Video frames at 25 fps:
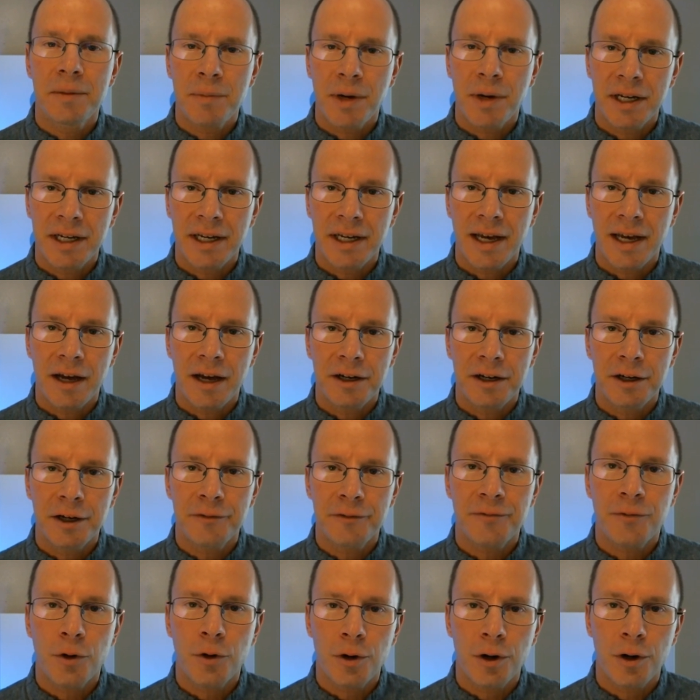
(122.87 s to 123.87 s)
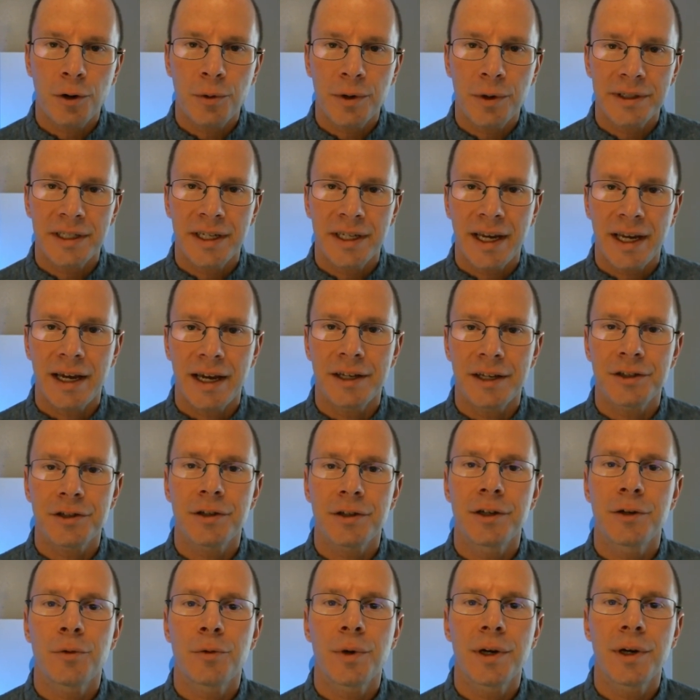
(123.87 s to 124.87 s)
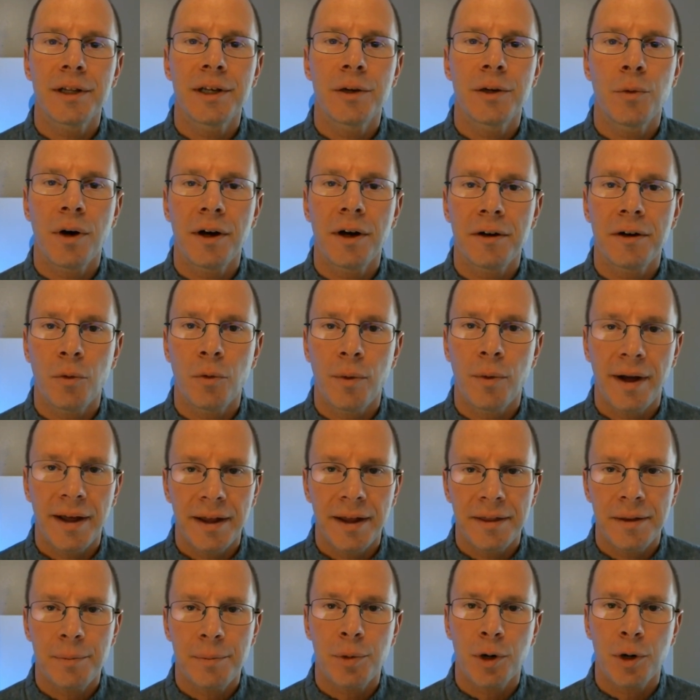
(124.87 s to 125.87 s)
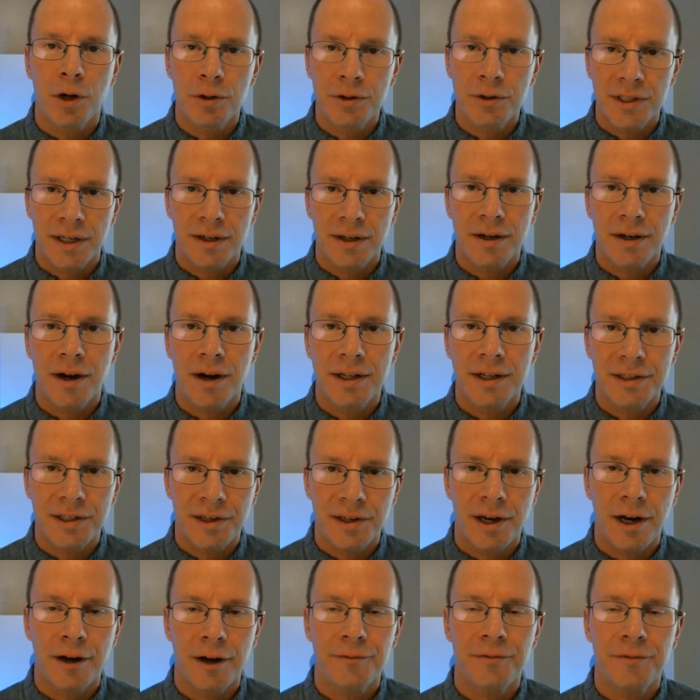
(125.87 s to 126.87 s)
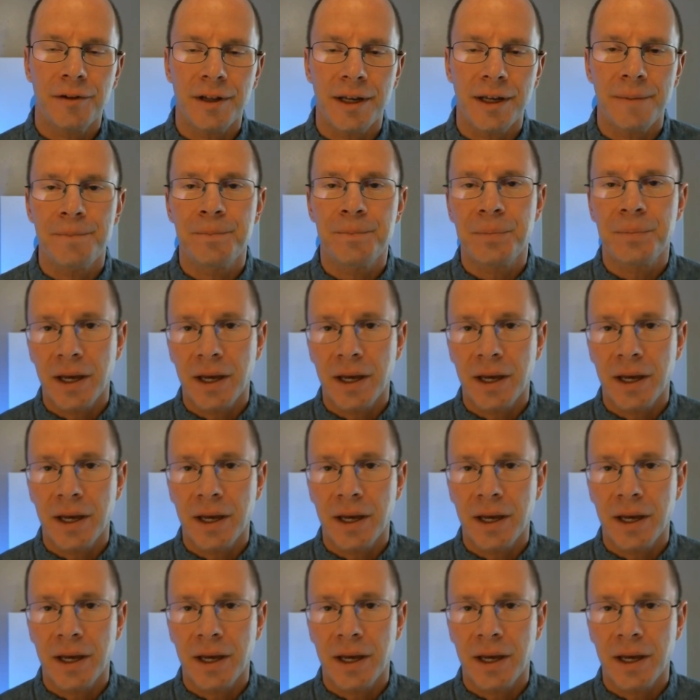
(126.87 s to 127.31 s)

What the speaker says: money out of your 401k, so you really want to weigh the pros and cons carefully.